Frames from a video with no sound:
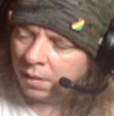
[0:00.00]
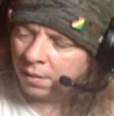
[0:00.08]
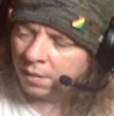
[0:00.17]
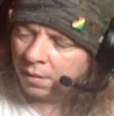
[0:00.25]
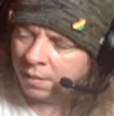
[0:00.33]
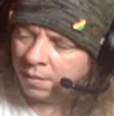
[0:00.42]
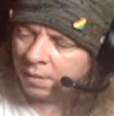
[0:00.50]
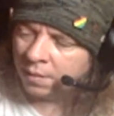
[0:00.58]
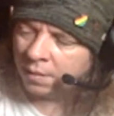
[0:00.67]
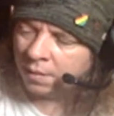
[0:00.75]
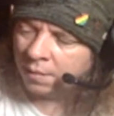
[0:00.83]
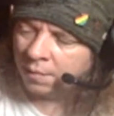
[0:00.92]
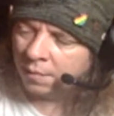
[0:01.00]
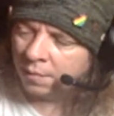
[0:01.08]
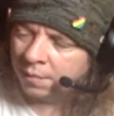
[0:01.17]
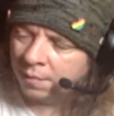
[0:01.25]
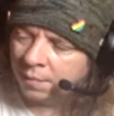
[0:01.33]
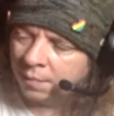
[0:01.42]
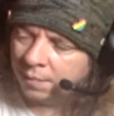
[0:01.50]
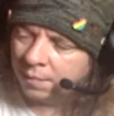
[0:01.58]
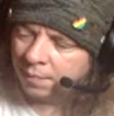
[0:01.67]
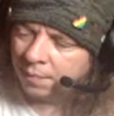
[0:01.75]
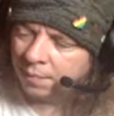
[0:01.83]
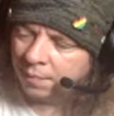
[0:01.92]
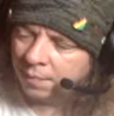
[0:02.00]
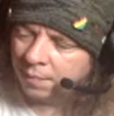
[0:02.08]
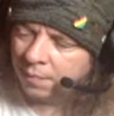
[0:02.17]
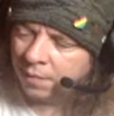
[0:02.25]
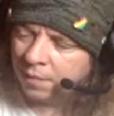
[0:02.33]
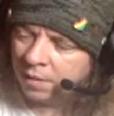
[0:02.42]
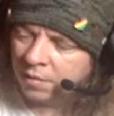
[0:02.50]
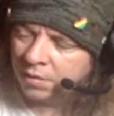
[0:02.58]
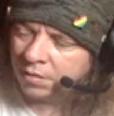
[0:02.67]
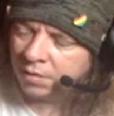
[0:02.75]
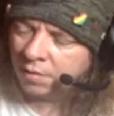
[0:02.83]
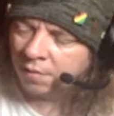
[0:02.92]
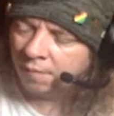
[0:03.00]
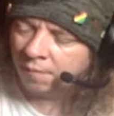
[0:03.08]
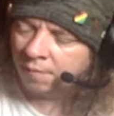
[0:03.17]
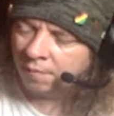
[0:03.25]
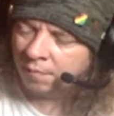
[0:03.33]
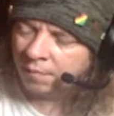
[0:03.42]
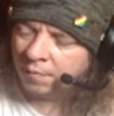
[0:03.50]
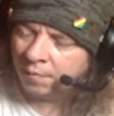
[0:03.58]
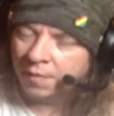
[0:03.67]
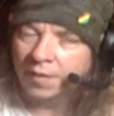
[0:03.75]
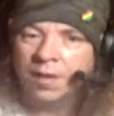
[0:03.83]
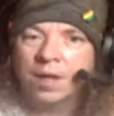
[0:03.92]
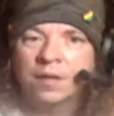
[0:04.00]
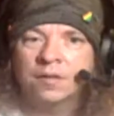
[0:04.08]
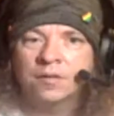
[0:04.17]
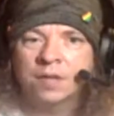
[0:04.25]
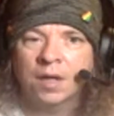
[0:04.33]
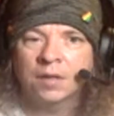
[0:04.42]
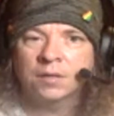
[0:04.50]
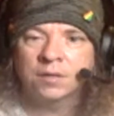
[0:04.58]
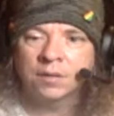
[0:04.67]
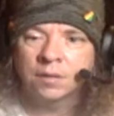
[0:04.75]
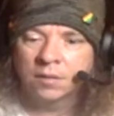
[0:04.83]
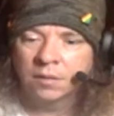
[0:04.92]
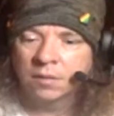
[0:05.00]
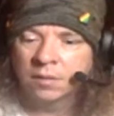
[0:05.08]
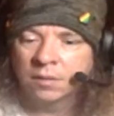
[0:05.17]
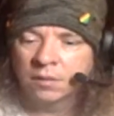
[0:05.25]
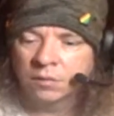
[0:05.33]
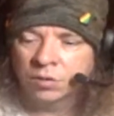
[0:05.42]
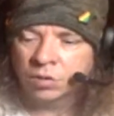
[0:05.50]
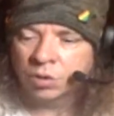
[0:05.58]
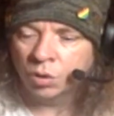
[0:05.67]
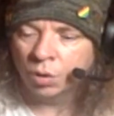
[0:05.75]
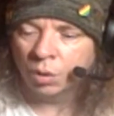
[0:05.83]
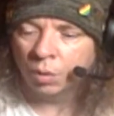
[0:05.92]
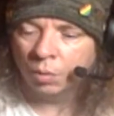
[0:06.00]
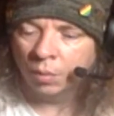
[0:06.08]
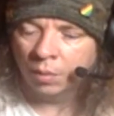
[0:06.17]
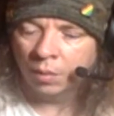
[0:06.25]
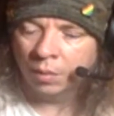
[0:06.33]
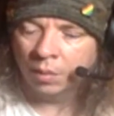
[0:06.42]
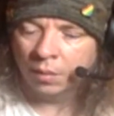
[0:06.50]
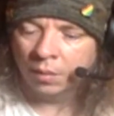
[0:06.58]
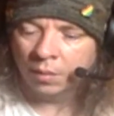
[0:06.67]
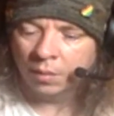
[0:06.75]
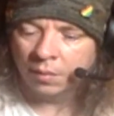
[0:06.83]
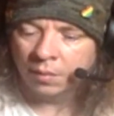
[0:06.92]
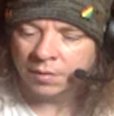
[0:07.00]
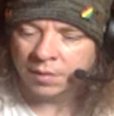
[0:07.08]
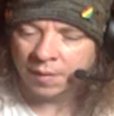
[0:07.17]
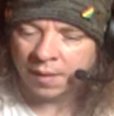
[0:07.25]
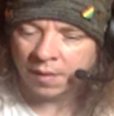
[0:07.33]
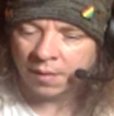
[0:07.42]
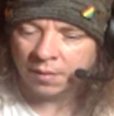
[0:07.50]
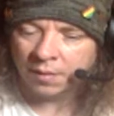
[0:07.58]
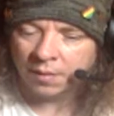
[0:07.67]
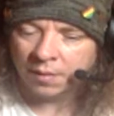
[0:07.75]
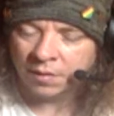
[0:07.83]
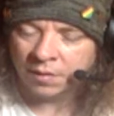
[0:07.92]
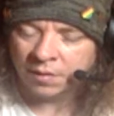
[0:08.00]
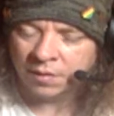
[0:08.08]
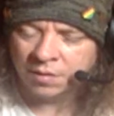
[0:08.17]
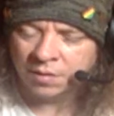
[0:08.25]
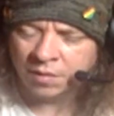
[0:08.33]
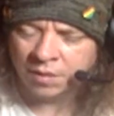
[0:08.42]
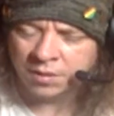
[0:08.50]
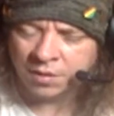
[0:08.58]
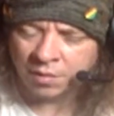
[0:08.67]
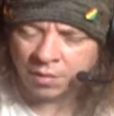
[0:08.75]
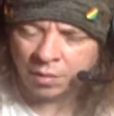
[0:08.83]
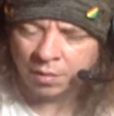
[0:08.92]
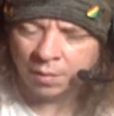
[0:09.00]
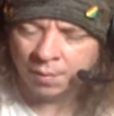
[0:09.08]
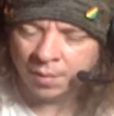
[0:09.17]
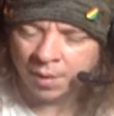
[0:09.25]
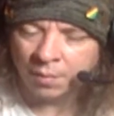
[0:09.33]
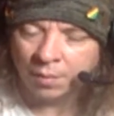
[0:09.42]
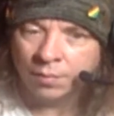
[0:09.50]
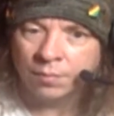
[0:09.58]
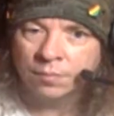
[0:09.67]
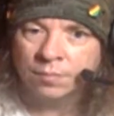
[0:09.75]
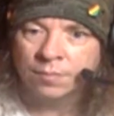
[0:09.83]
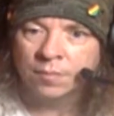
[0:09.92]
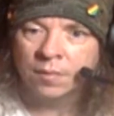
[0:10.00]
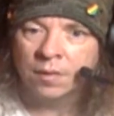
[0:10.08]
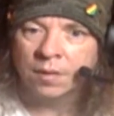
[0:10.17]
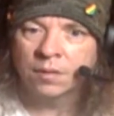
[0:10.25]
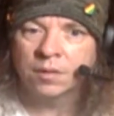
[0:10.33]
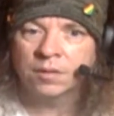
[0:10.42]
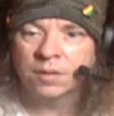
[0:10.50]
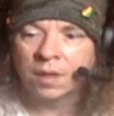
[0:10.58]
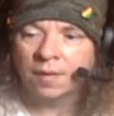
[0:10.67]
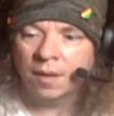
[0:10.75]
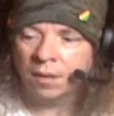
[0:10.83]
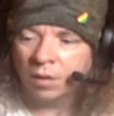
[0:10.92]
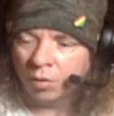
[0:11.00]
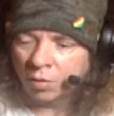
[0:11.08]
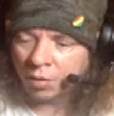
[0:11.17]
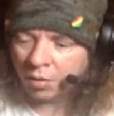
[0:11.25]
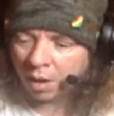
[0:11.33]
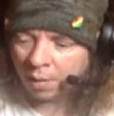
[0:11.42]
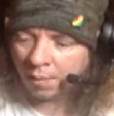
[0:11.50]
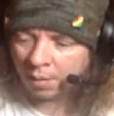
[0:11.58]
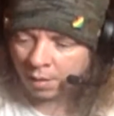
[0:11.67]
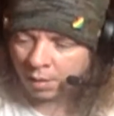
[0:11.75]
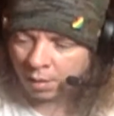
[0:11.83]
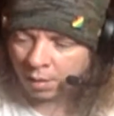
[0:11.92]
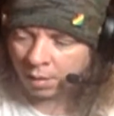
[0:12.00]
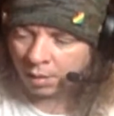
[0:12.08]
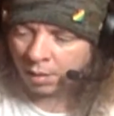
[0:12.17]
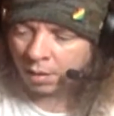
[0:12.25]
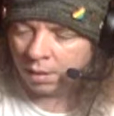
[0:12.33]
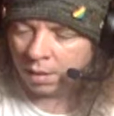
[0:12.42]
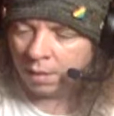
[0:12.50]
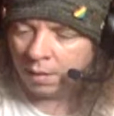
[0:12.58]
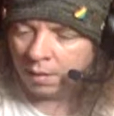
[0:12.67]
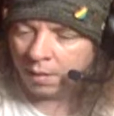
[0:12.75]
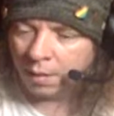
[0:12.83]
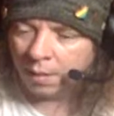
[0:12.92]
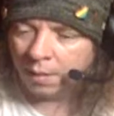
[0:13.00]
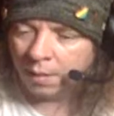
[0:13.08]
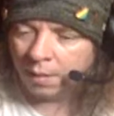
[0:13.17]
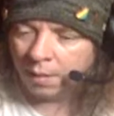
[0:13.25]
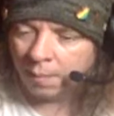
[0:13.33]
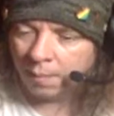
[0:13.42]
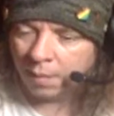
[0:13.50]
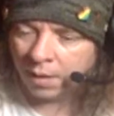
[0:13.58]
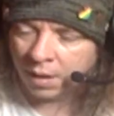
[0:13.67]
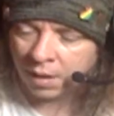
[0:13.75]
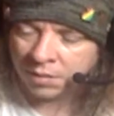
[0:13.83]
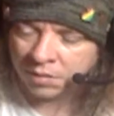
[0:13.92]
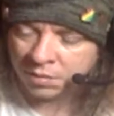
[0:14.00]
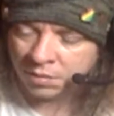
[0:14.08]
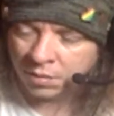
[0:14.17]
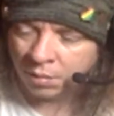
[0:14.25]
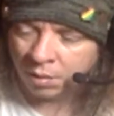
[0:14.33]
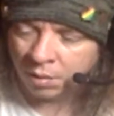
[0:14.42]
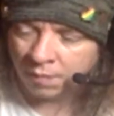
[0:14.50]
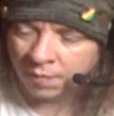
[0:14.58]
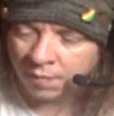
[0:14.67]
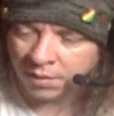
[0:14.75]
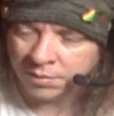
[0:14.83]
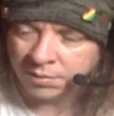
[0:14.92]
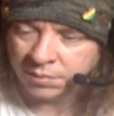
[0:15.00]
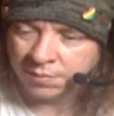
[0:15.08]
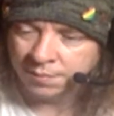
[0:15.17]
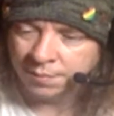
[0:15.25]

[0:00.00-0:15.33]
the the the use of this text to say that to exclude people, to say that you do not belong because you are this.